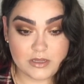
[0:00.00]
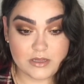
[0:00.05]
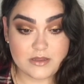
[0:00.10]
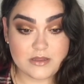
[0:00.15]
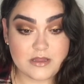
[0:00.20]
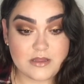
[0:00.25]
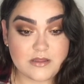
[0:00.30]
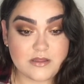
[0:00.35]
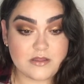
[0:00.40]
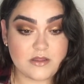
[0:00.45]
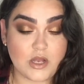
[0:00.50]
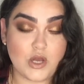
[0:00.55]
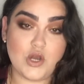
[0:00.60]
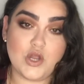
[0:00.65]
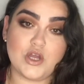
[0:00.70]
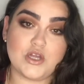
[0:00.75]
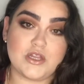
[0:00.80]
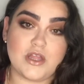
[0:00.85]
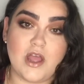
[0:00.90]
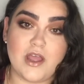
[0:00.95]
This is the
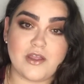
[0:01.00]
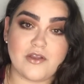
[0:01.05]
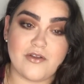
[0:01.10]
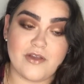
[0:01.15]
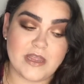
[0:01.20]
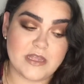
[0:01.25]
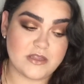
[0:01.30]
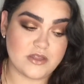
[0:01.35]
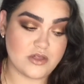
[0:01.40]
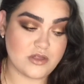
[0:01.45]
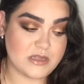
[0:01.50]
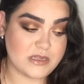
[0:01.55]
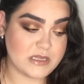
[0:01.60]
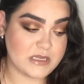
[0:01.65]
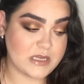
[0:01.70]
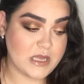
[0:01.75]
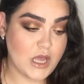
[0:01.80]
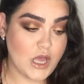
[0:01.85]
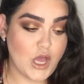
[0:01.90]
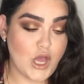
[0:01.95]
look that I created
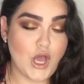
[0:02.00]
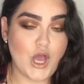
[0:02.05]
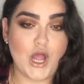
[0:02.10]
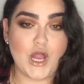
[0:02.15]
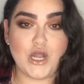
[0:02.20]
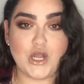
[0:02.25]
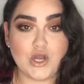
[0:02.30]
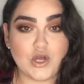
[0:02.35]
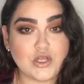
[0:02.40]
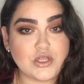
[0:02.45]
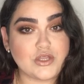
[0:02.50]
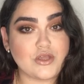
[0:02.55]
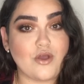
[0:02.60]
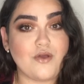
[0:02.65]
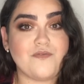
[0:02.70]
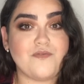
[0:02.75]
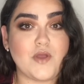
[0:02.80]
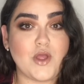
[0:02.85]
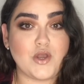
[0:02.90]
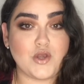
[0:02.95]
using a lot
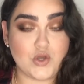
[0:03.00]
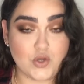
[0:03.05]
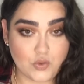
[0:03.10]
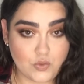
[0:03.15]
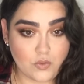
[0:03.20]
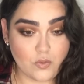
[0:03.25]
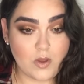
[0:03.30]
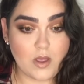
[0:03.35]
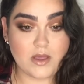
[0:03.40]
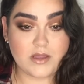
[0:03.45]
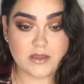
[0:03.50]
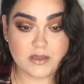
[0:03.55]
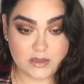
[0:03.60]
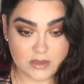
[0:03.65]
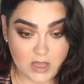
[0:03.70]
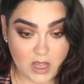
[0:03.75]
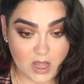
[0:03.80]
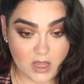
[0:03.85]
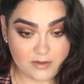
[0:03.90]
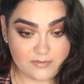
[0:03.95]
of new
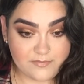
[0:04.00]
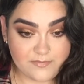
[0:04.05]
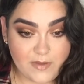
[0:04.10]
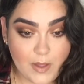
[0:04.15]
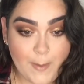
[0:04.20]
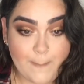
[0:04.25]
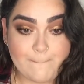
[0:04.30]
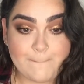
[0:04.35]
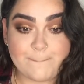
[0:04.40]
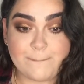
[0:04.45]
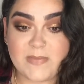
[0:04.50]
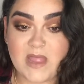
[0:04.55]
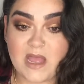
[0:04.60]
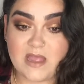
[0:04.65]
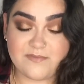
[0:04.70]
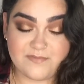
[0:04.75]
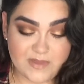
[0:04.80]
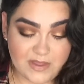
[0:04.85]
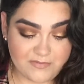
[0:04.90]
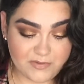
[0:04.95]
stuff that
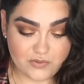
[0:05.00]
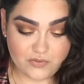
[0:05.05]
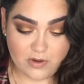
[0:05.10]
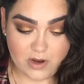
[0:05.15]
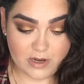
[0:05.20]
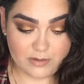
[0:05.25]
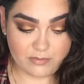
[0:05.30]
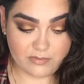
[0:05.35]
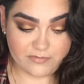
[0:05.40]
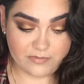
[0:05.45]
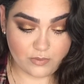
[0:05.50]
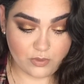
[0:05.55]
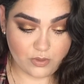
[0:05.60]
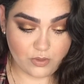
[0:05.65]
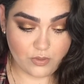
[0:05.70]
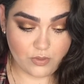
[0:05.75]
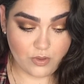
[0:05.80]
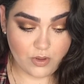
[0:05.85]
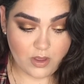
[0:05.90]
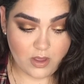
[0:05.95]
I've never tried
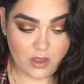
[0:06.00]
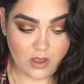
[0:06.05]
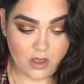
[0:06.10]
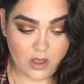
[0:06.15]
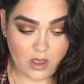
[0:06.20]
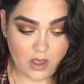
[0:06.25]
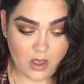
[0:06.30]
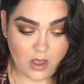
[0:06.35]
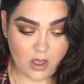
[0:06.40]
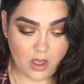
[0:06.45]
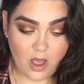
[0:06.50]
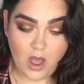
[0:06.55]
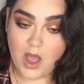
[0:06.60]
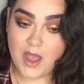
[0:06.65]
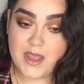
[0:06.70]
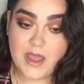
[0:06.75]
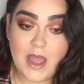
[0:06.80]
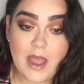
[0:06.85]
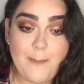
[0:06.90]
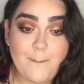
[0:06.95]
before
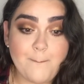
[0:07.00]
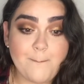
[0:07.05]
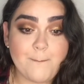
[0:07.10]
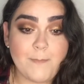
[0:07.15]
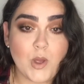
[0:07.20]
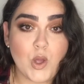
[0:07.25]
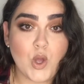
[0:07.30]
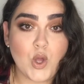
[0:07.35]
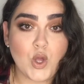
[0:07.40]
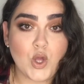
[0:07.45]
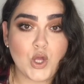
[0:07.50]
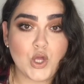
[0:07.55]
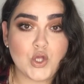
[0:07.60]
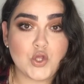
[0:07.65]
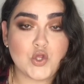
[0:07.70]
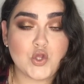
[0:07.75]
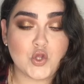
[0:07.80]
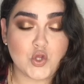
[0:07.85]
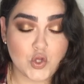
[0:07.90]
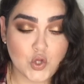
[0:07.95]
I am
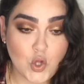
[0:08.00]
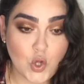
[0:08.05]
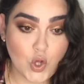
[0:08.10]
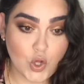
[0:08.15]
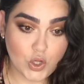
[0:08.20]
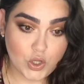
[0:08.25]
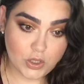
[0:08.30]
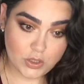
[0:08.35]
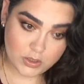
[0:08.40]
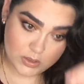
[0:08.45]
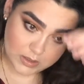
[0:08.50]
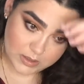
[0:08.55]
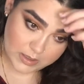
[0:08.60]
shook.